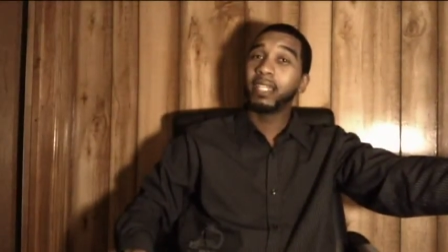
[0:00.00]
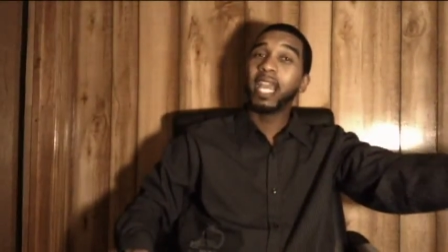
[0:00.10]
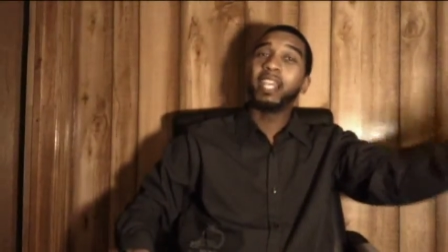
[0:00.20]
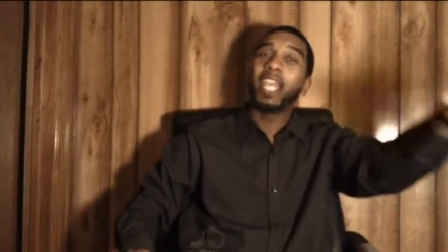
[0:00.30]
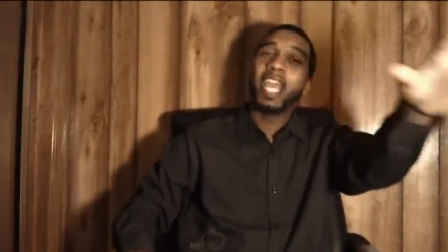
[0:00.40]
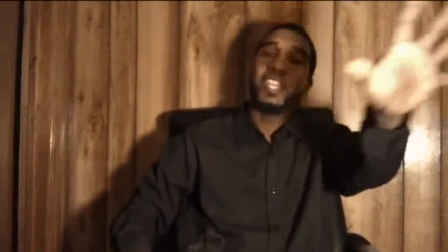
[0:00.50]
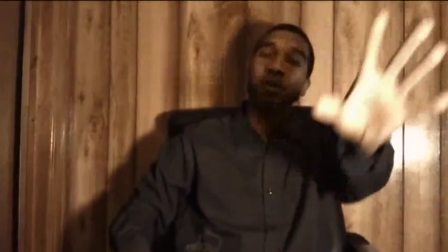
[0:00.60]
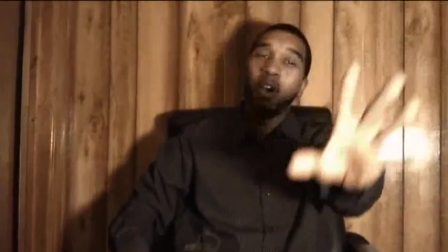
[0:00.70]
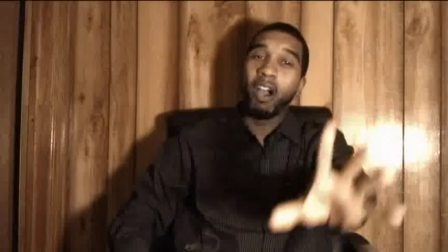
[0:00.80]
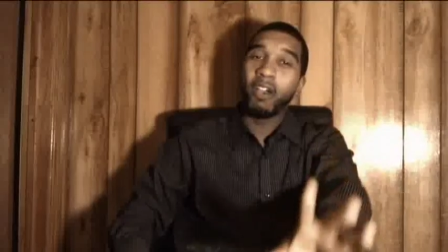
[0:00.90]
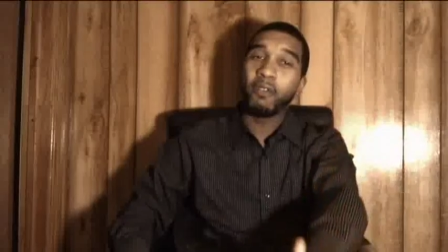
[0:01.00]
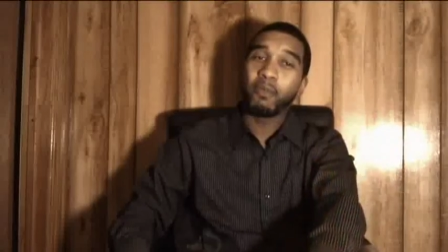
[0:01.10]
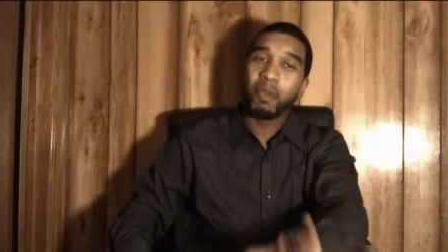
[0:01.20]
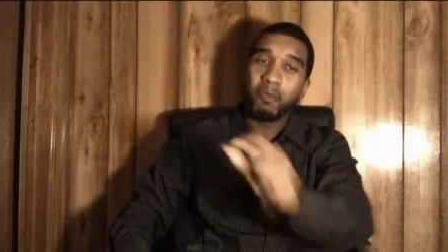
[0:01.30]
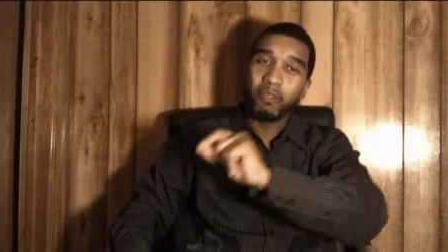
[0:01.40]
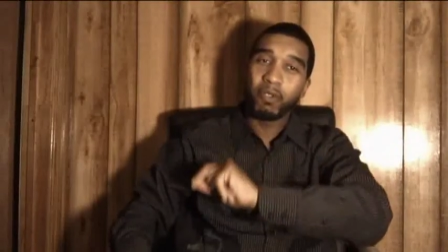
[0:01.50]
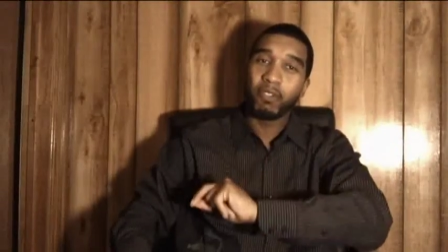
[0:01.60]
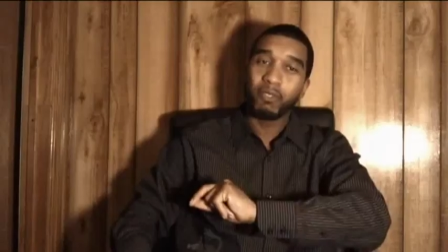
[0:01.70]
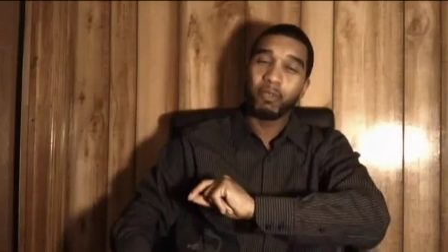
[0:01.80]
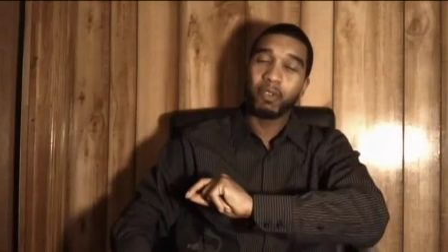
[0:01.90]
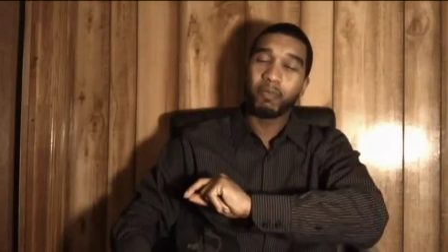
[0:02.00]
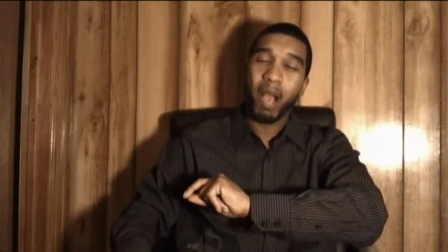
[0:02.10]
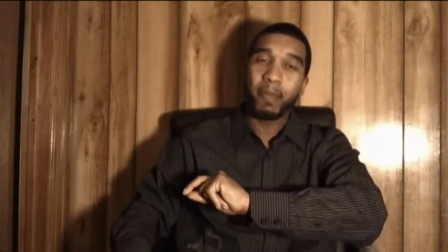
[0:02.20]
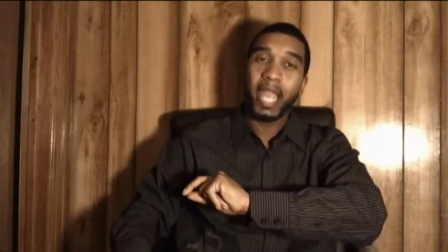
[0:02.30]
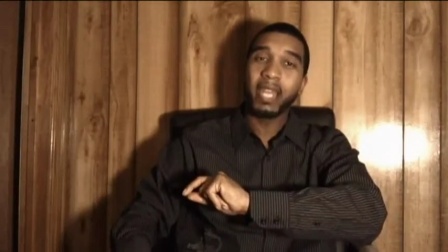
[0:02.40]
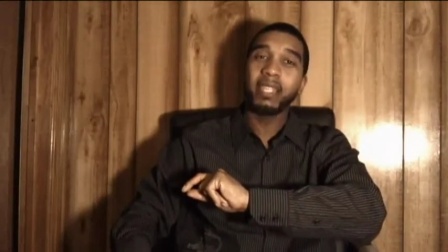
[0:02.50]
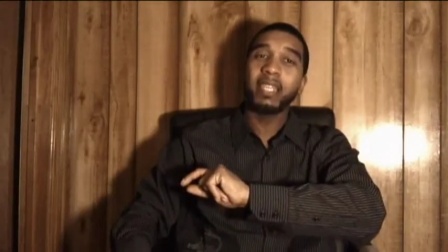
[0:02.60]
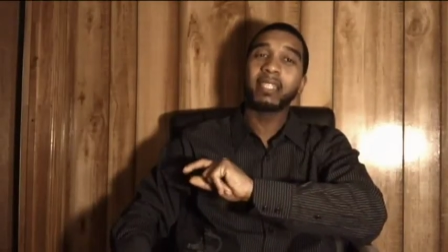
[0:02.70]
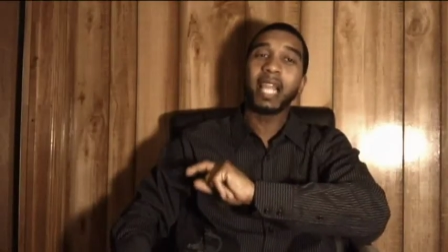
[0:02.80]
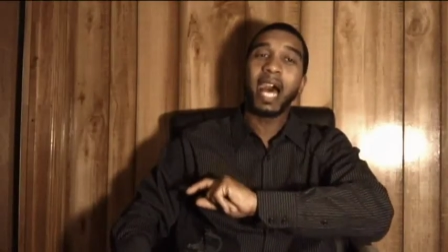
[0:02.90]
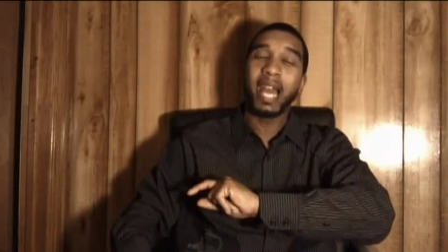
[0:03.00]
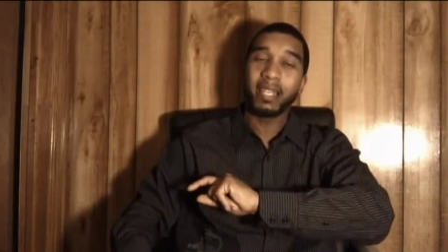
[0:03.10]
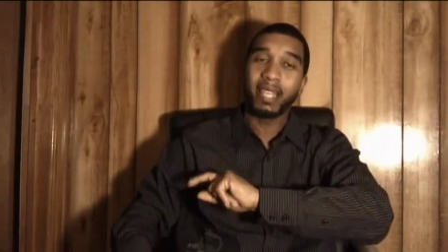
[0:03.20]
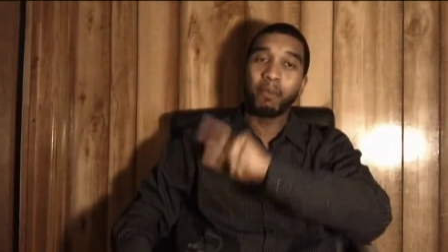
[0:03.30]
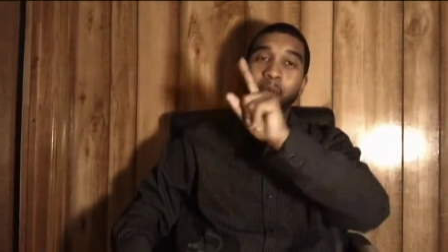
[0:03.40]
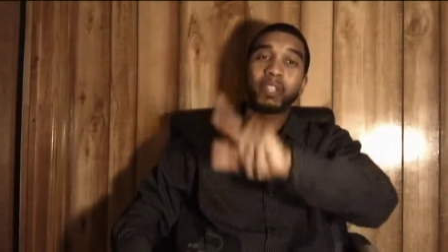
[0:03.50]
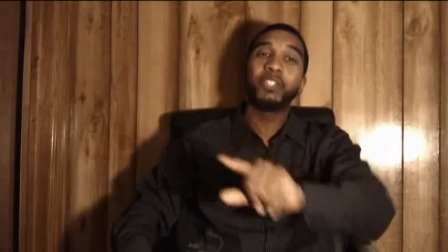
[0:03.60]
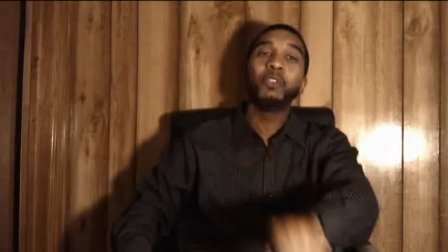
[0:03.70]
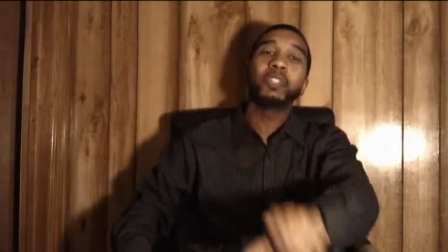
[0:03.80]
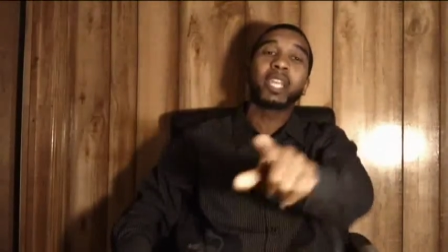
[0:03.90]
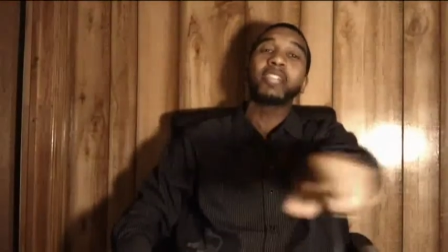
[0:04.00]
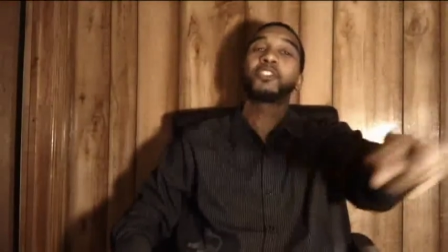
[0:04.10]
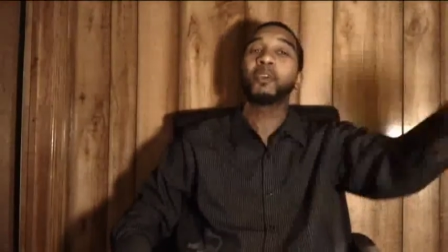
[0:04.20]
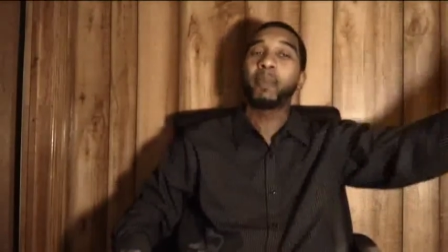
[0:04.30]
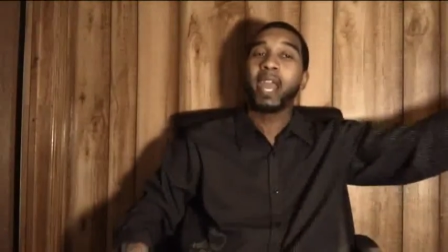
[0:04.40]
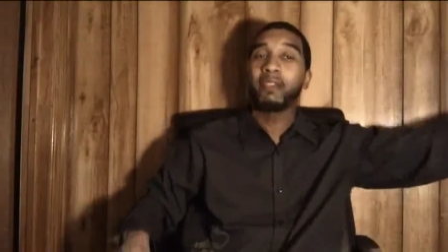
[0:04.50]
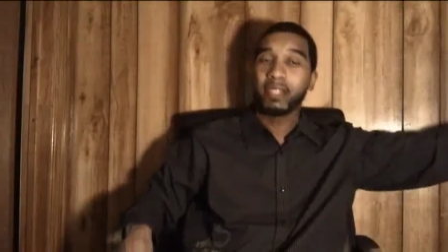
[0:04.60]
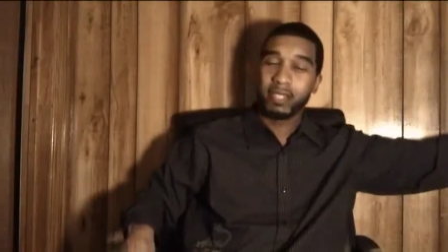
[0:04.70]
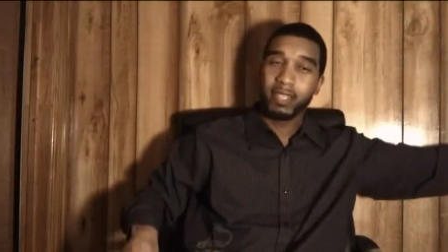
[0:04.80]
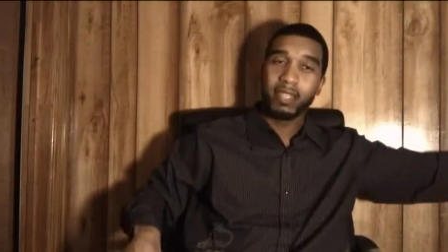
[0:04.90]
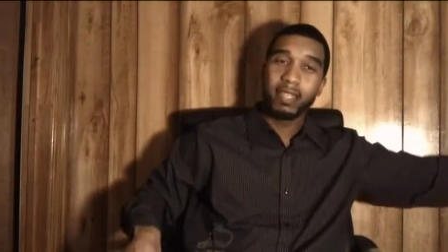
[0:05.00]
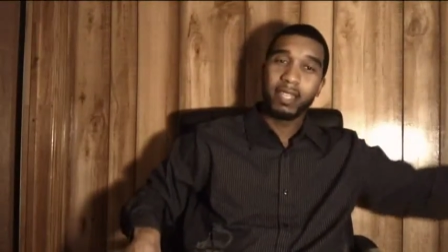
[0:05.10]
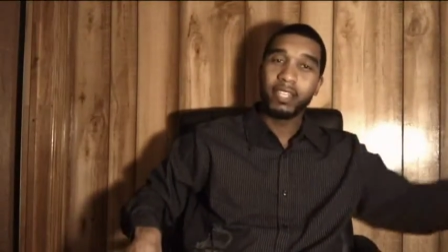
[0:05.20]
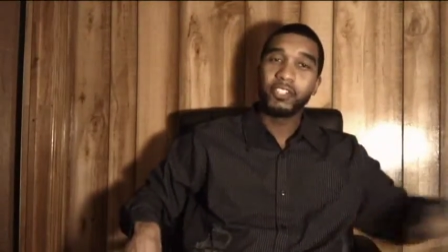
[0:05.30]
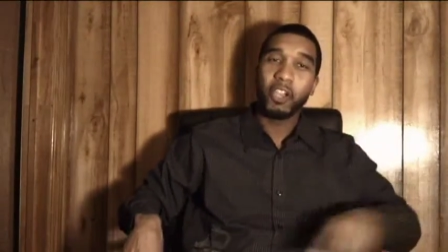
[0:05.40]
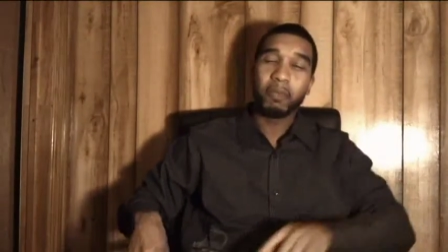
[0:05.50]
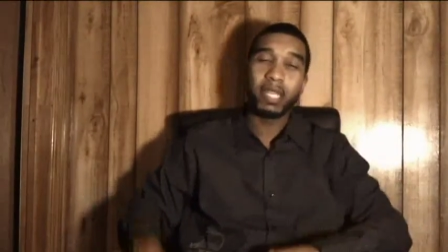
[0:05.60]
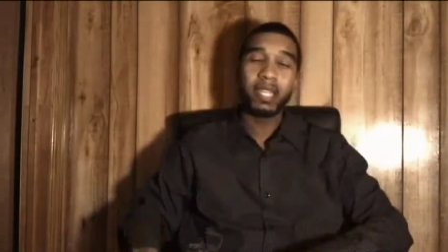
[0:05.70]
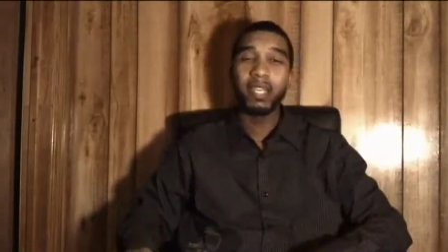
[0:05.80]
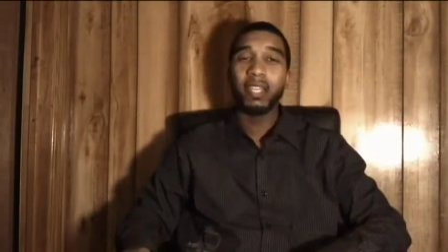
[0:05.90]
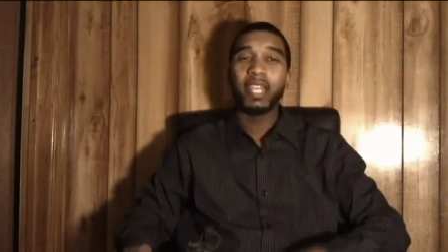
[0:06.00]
yet here you are propagating these lies that were once used against your parents in Germany.